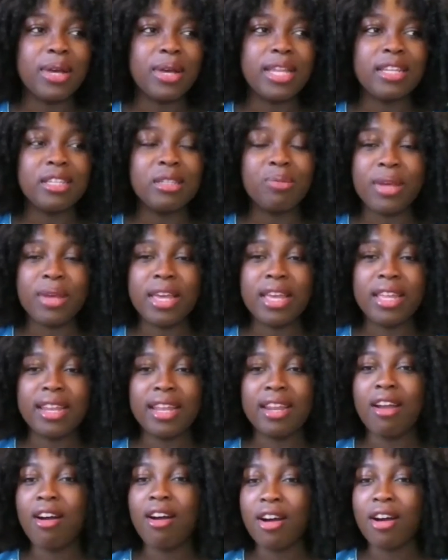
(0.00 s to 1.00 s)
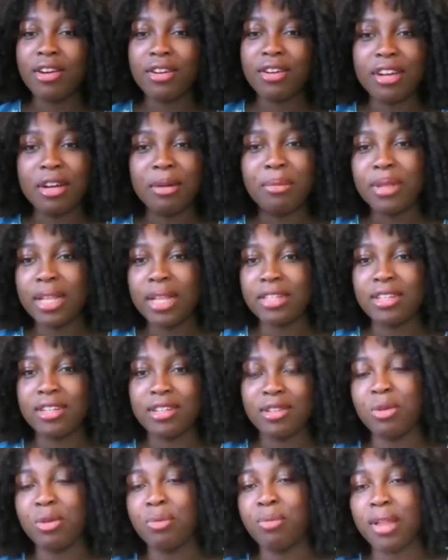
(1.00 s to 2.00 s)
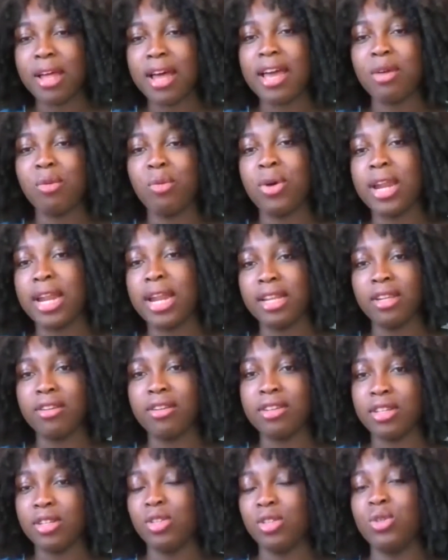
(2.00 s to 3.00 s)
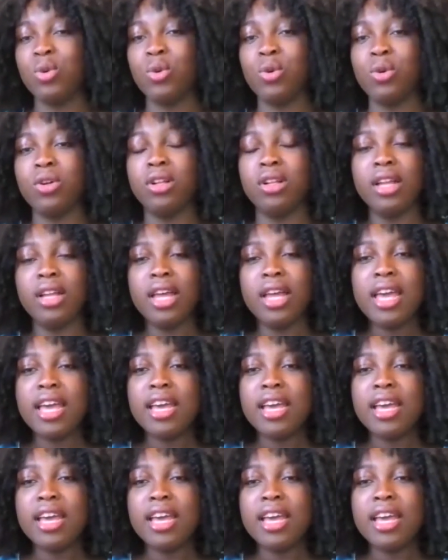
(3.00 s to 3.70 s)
it has been an honor, a pleasure to apply what I learned in school